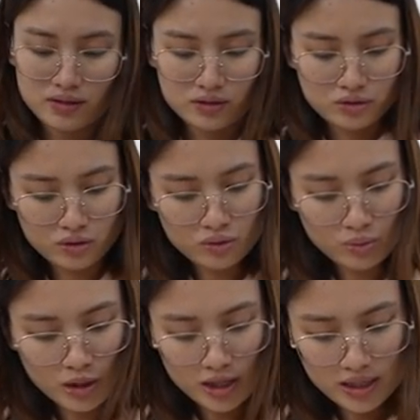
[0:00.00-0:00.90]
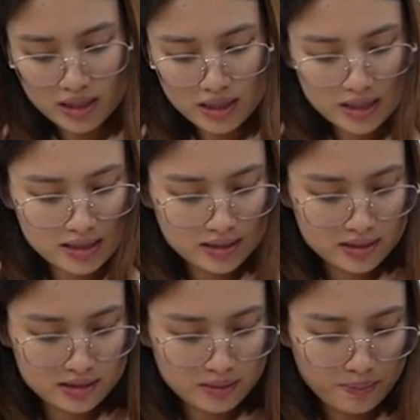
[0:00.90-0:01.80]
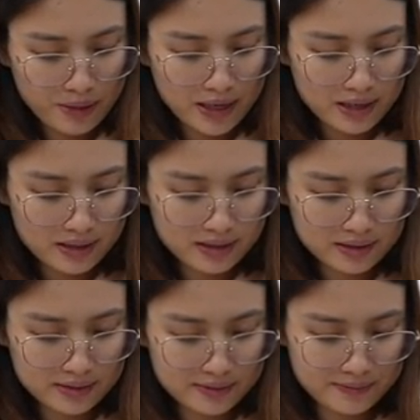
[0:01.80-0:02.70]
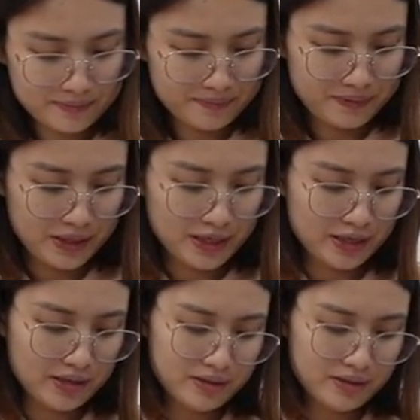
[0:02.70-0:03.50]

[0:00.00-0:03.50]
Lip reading: So, one is pink. Here.